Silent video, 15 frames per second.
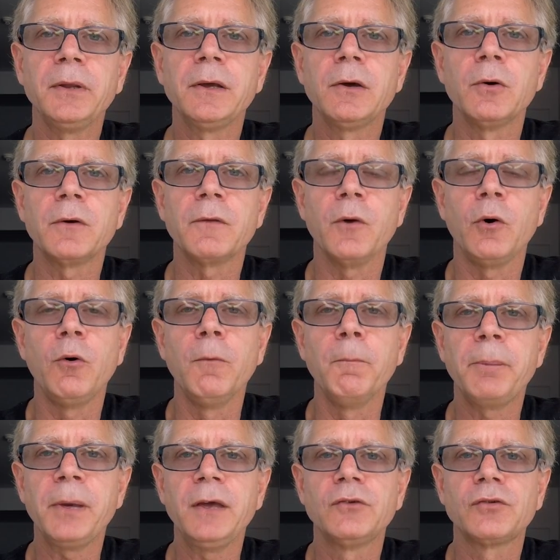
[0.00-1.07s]
go to the
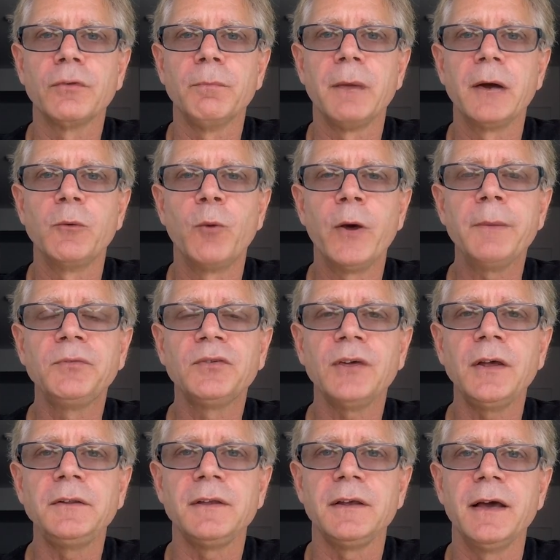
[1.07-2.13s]
homepage of my
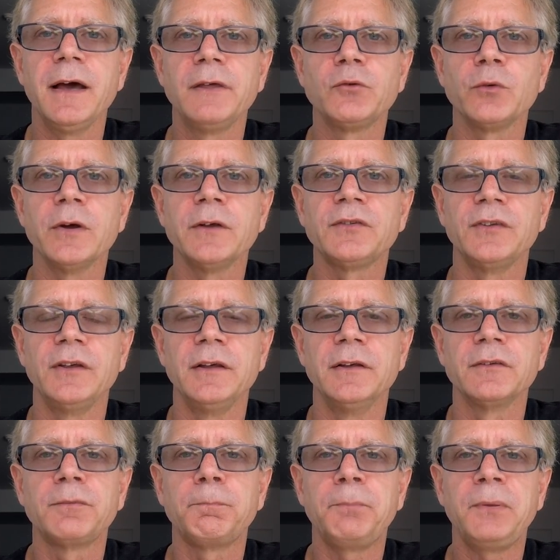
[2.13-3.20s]
website. The address
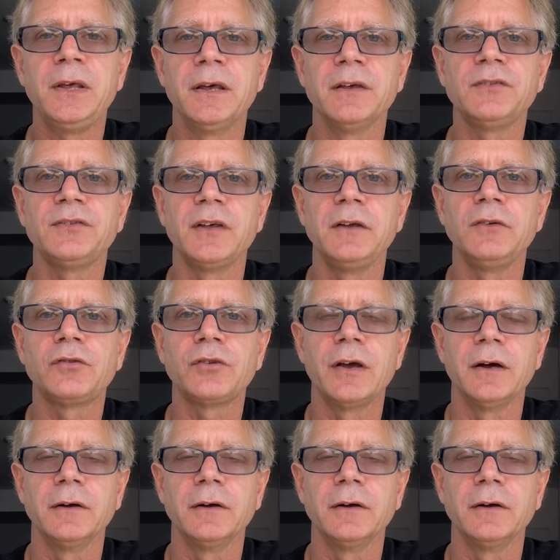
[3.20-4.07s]
is pshltd.com.